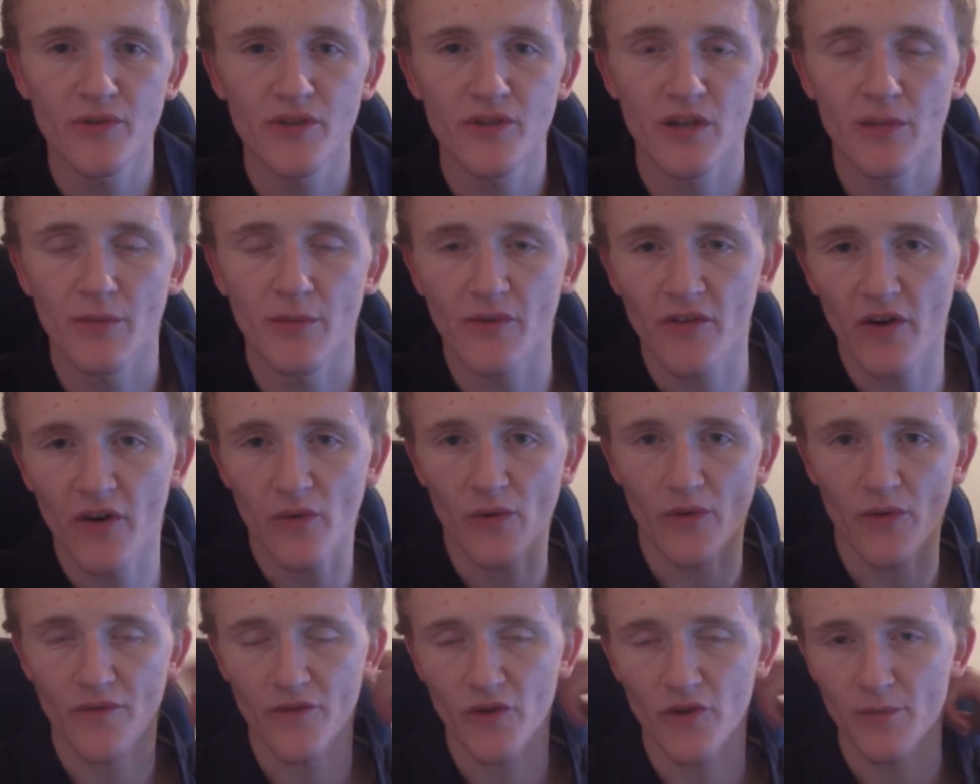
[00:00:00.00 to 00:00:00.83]
So I'm off
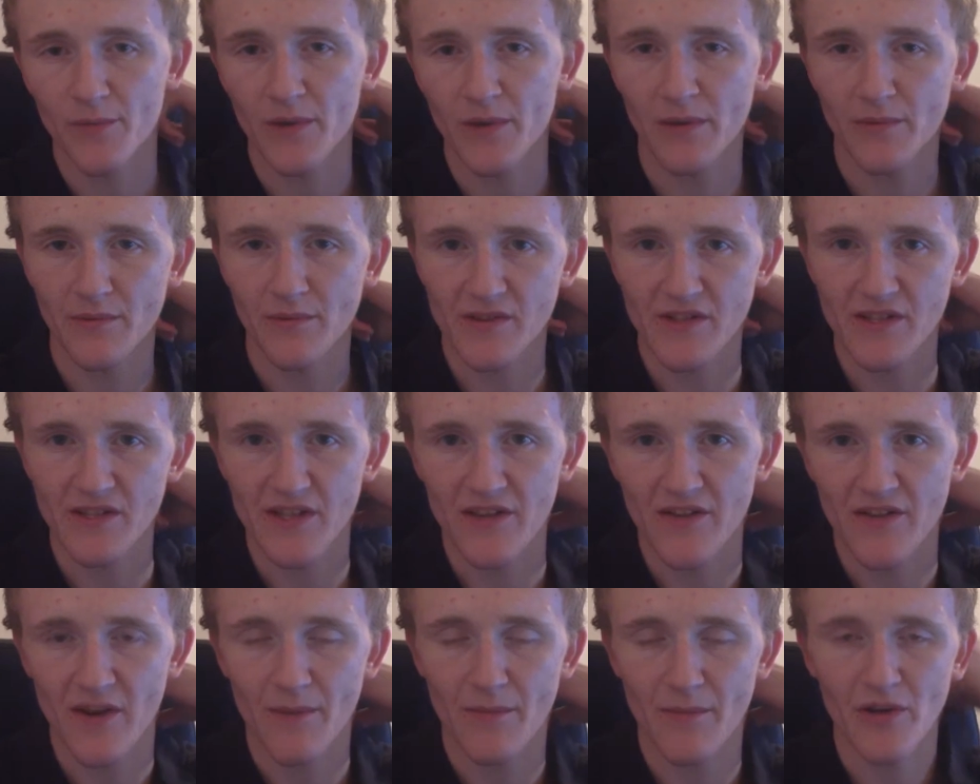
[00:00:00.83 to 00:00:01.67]
out with a few people to
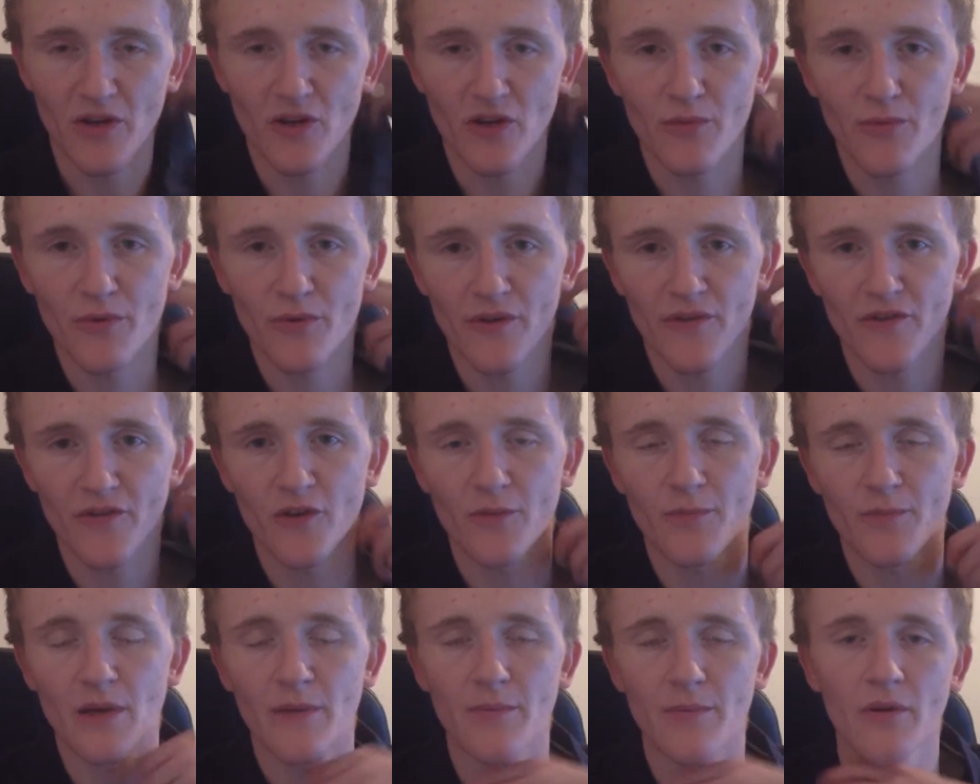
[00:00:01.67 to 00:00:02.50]
see that, meeting up with a
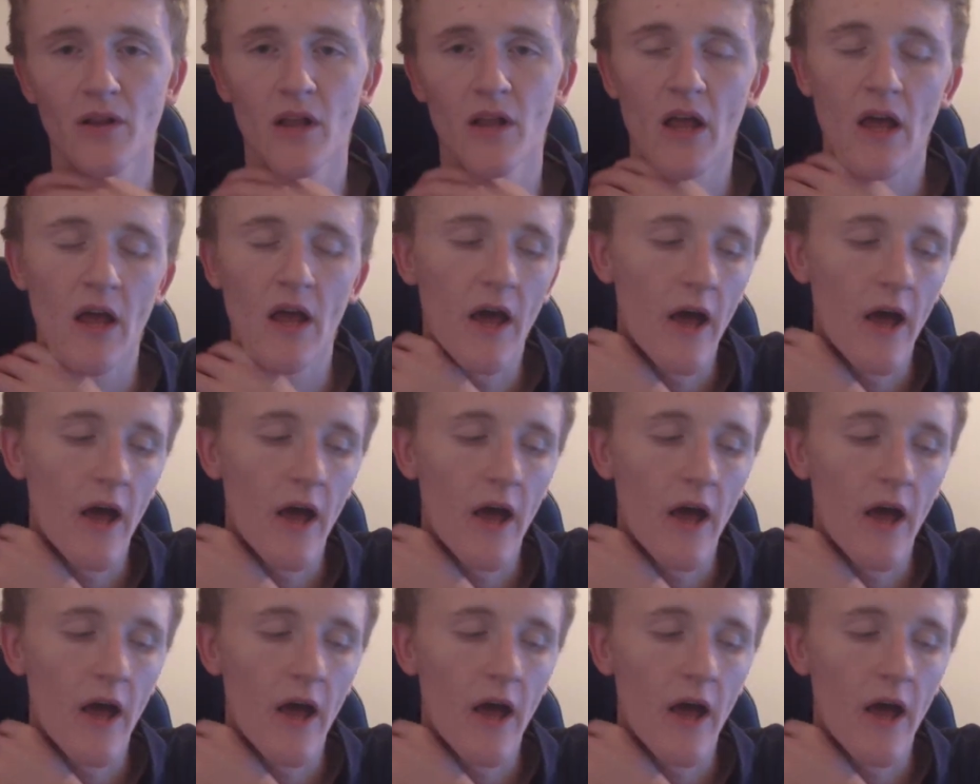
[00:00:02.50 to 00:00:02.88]
few people.